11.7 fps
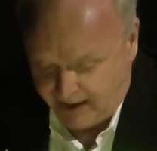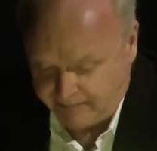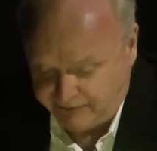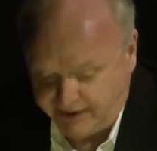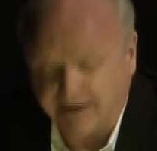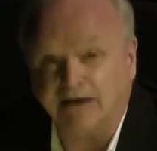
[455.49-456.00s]

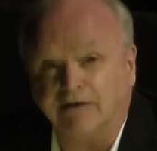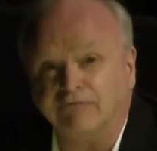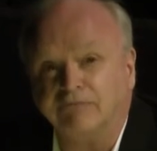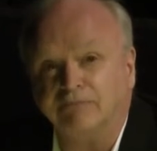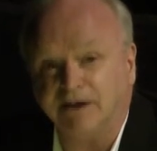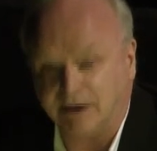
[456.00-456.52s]
I'm thinking
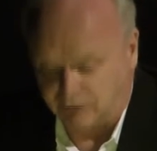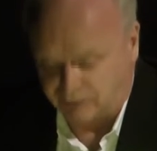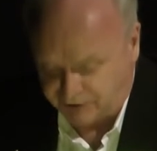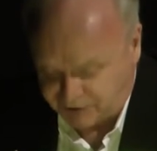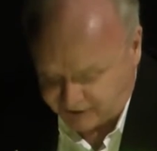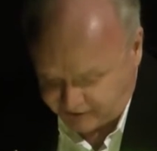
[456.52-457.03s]
of Michael
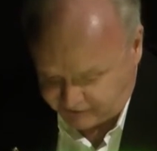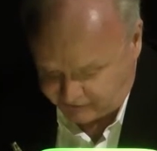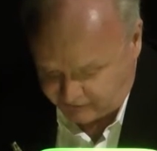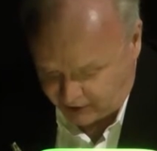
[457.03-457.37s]
Rutschke's